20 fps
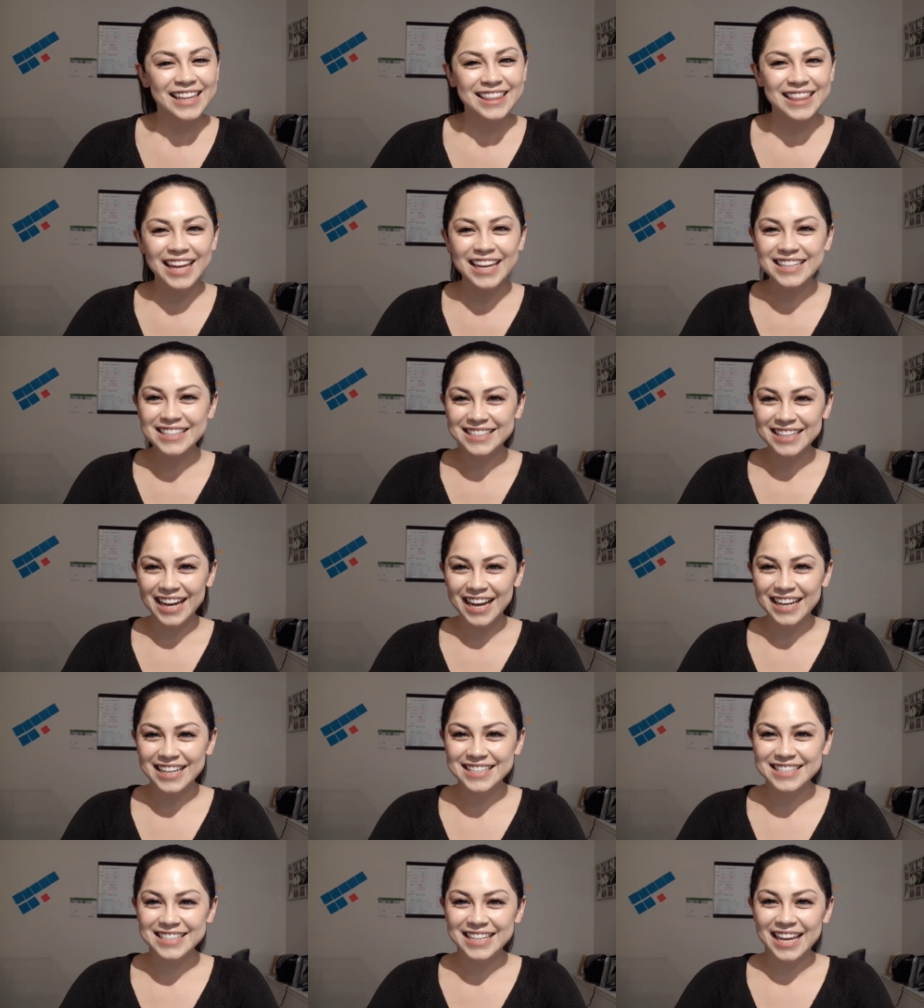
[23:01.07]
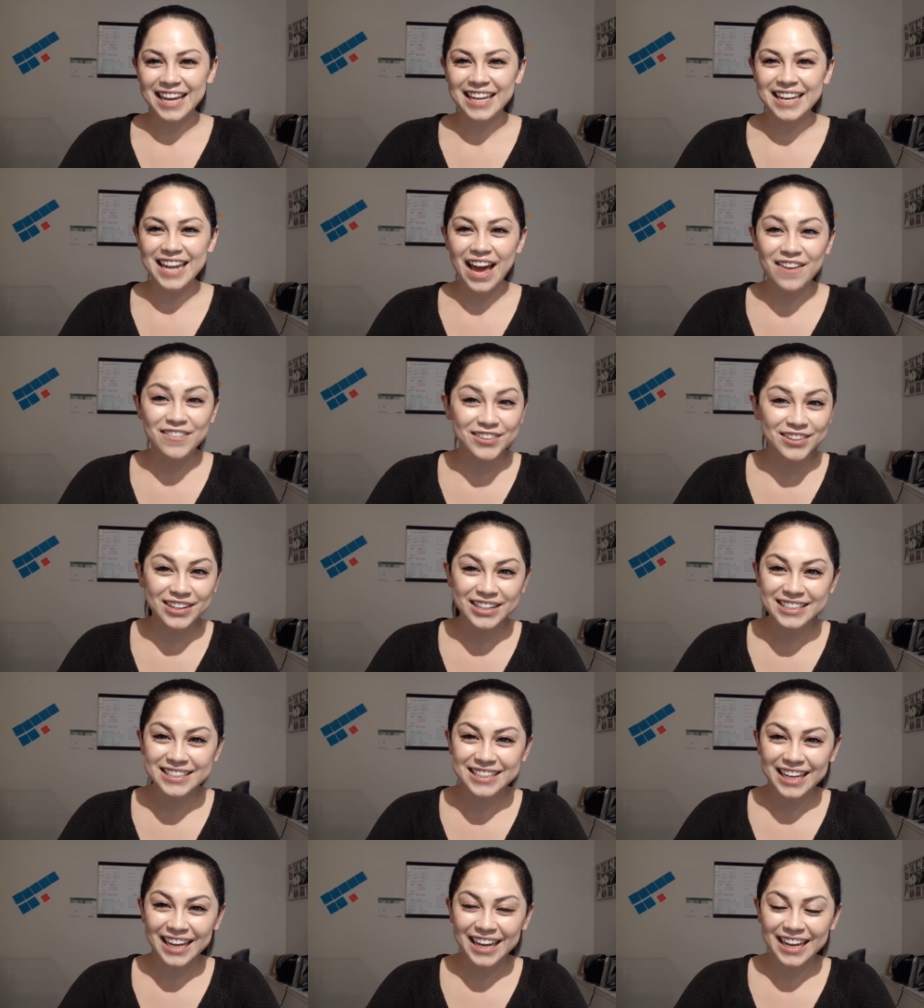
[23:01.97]
Thanks guys, and have a
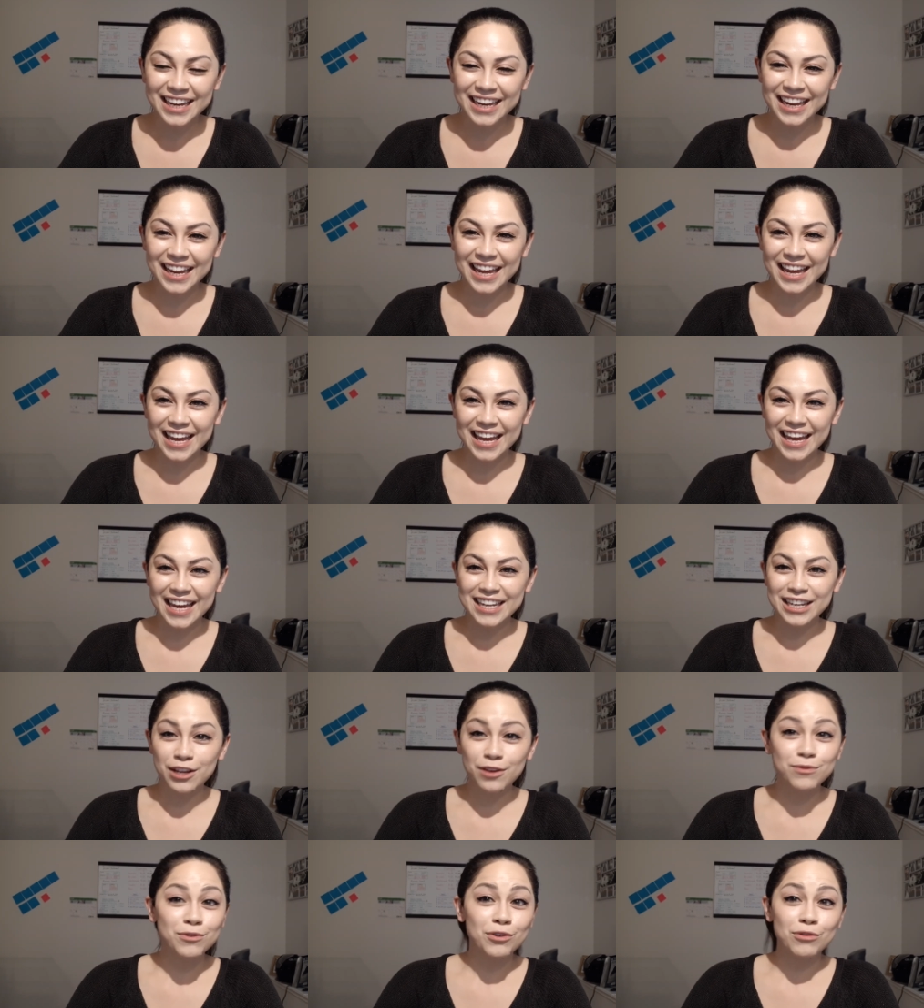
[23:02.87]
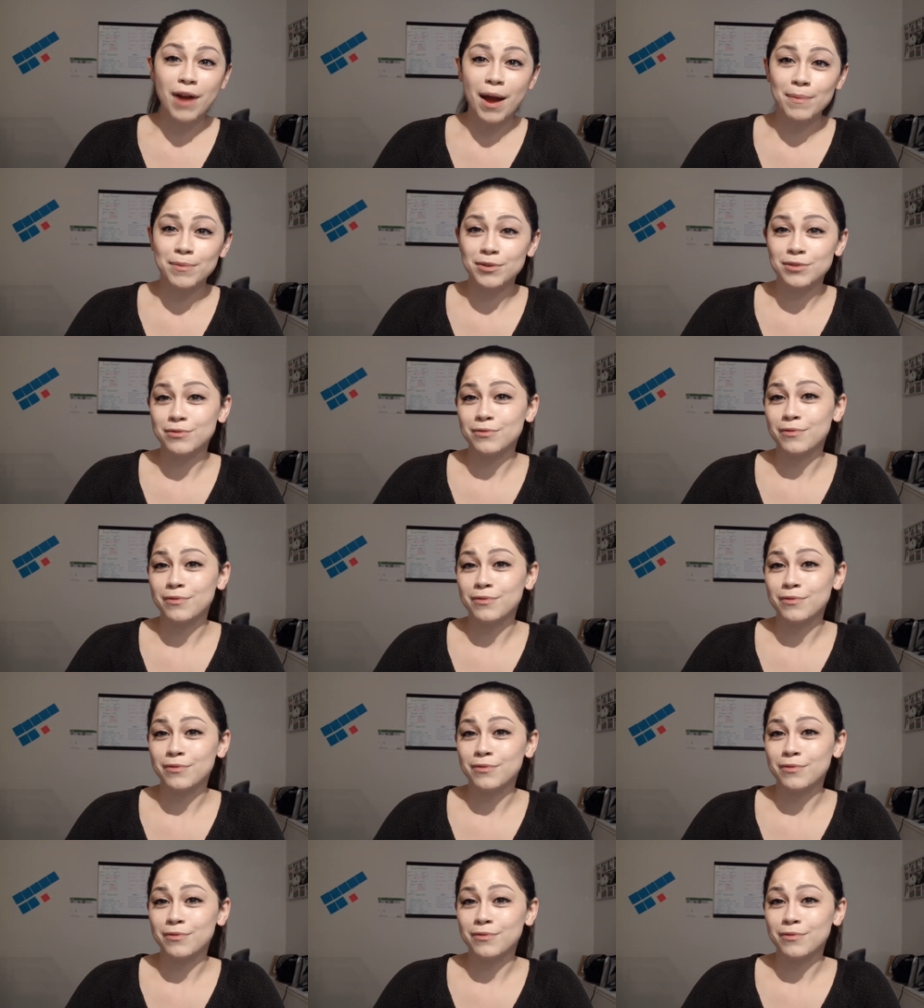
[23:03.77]
great day, and if you're a Raptors